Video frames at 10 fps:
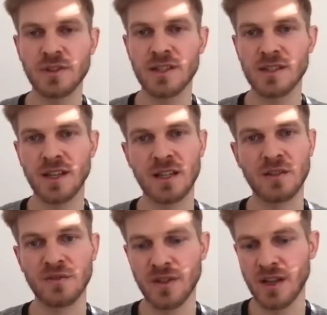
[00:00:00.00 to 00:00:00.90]
this kind
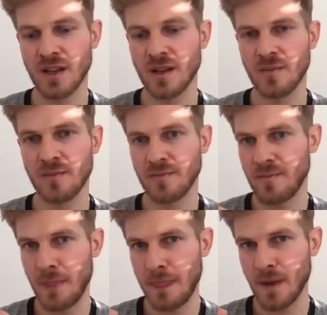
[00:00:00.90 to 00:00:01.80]
of
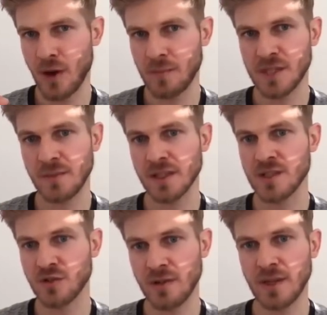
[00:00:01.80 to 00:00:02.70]
optimal
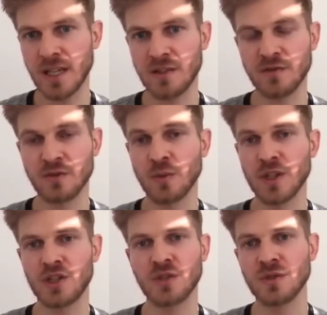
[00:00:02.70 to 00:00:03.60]
discriminator for
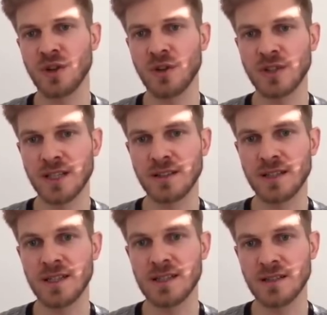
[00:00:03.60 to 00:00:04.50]
which you know that
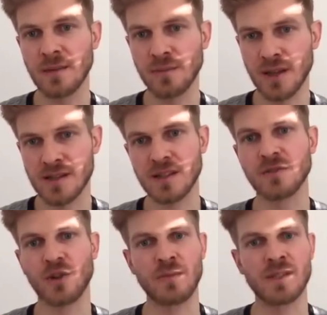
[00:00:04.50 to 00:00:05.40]
these Laplacian
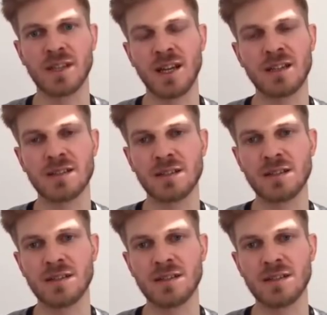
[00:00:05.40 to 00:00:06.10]
terms cancel.